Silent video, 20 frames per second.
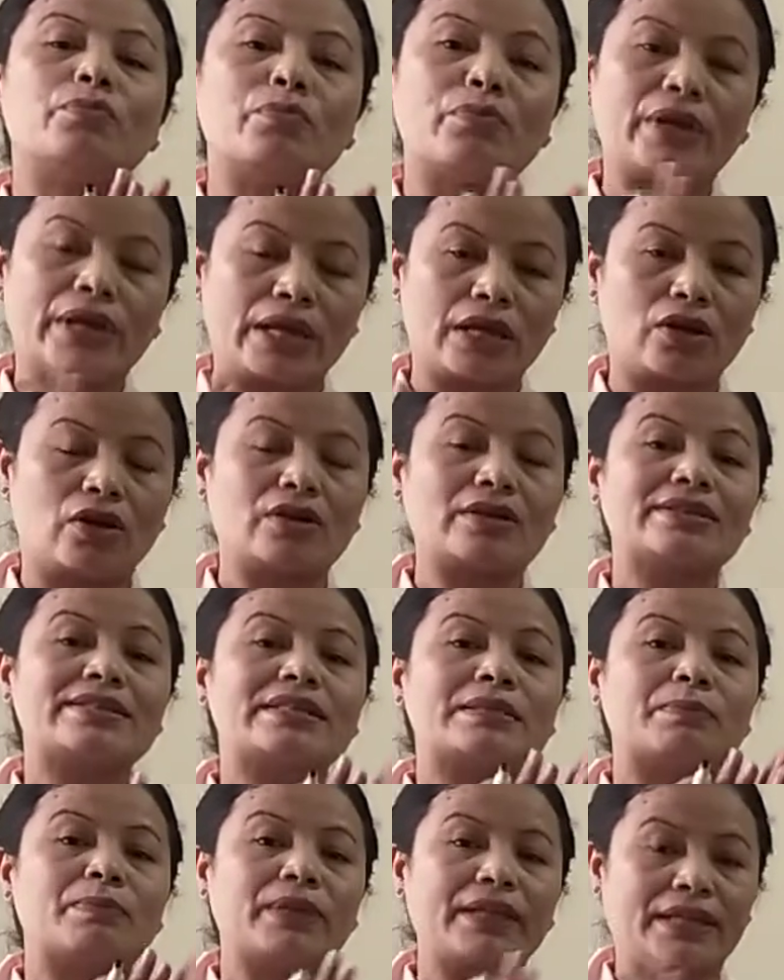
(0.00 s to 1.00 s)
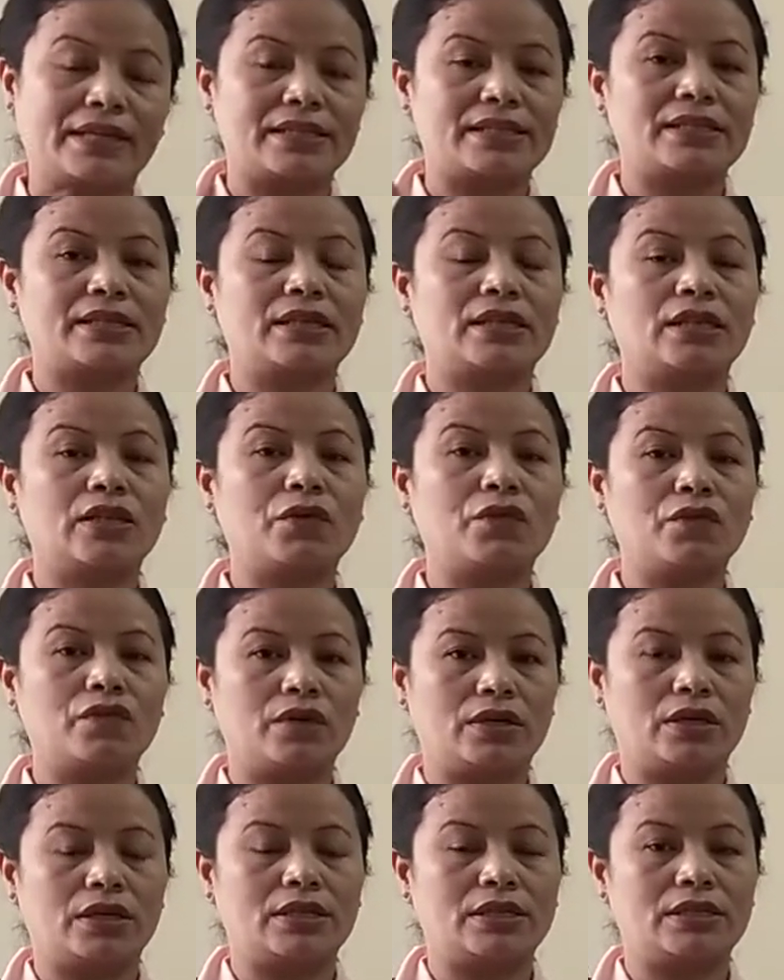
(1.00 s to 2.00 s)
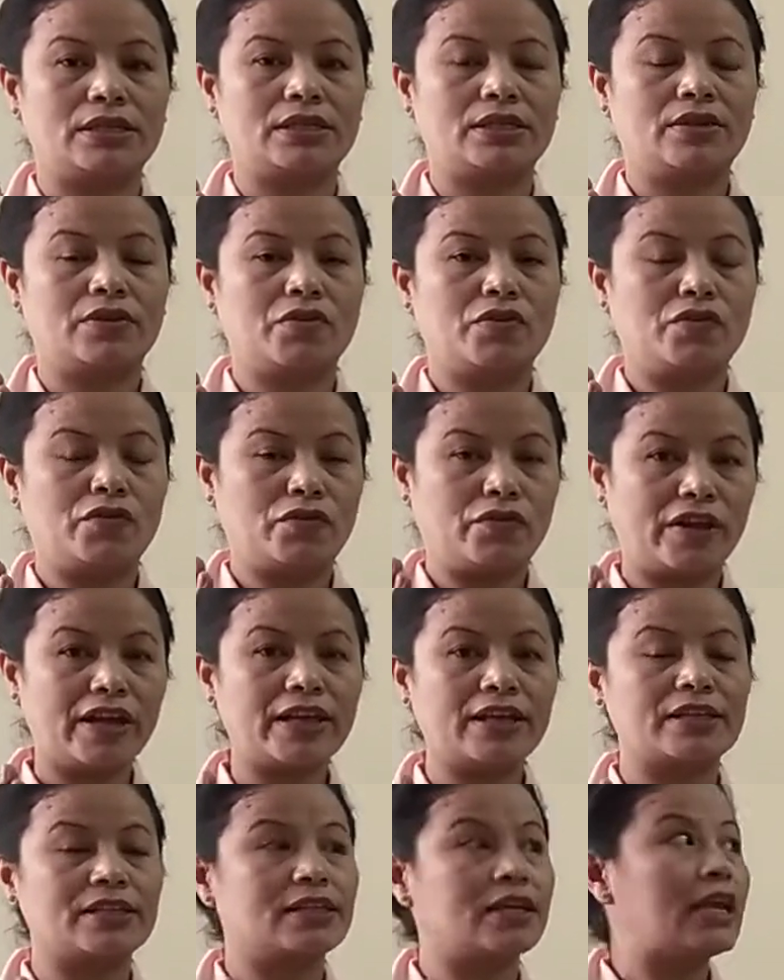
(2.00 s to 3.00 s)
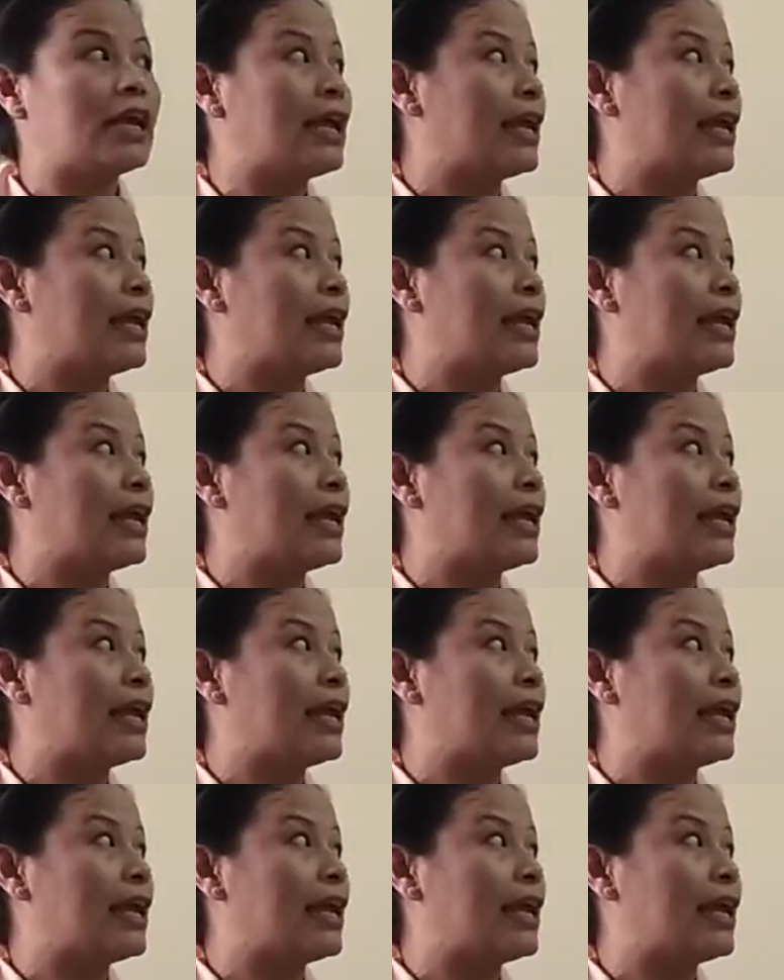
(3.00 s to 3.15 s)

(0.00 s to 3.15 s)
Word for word: break or split the word, right?